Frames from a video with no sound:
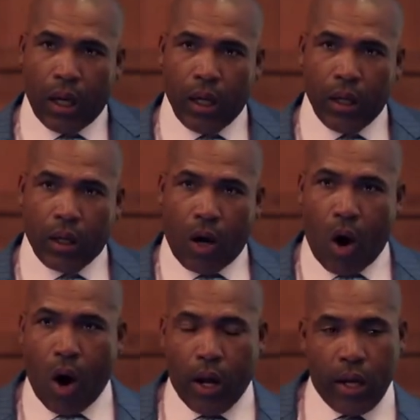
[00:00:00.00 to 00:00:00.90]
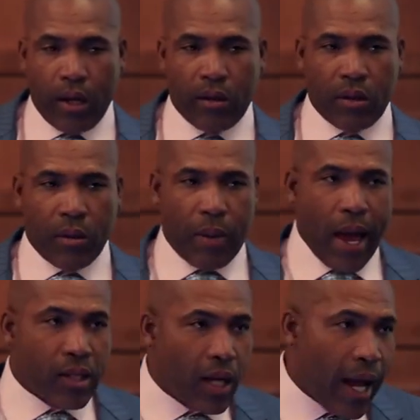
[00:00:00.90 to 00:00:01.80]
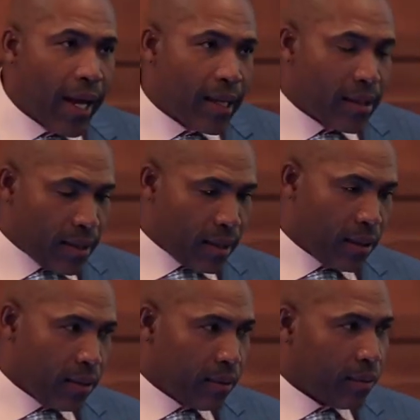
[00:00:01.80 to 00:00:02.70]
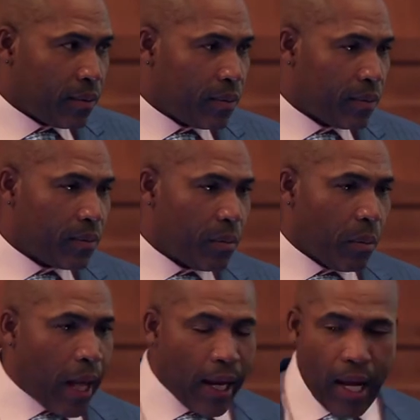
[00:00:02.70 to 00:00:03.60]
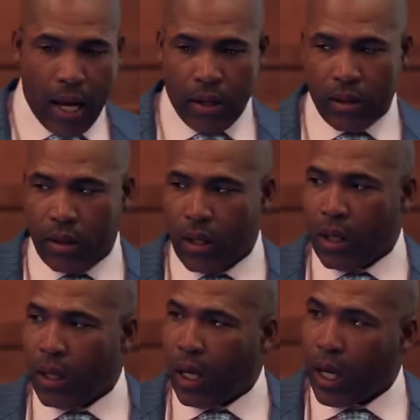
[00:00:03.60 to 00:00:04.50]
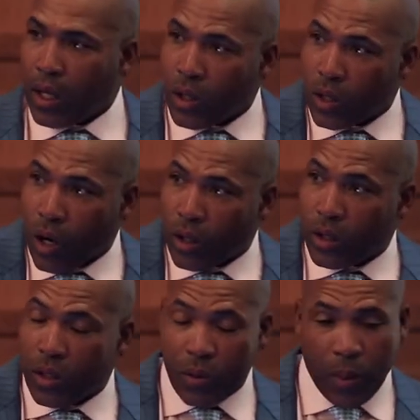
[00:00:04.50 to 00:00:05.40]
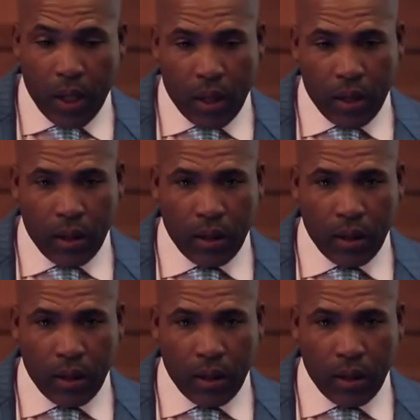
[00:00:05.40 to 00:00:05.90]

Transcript: And the car hits a patch of ice, black ice, and it starts to spin.